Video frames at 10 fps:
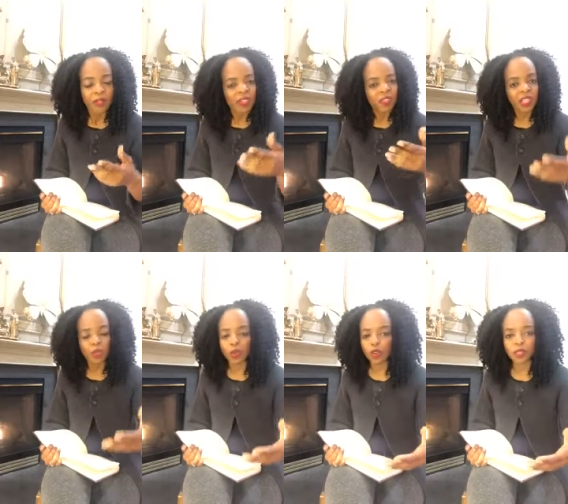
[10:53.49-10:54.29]
then this
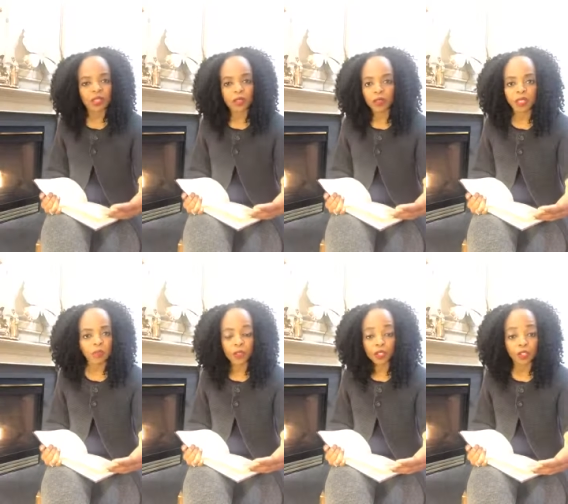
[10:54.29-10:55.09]
one knows this
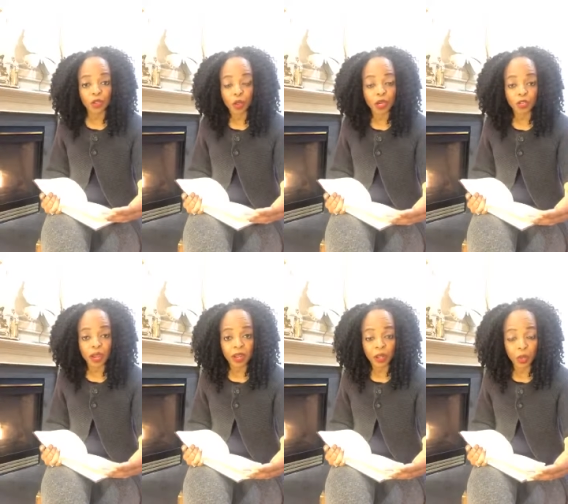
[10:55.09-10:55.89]
person is not going to try
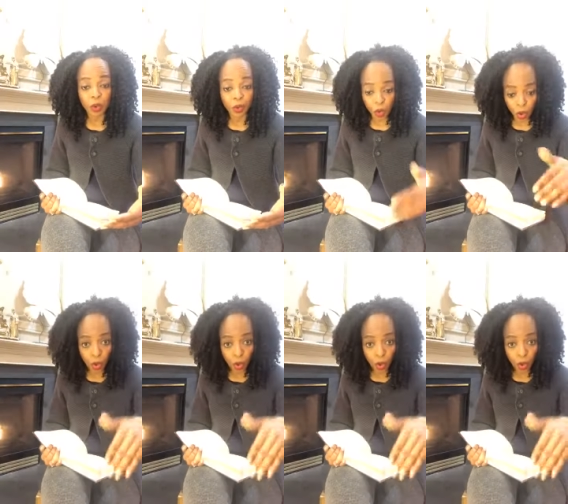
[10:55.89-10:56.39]
to learn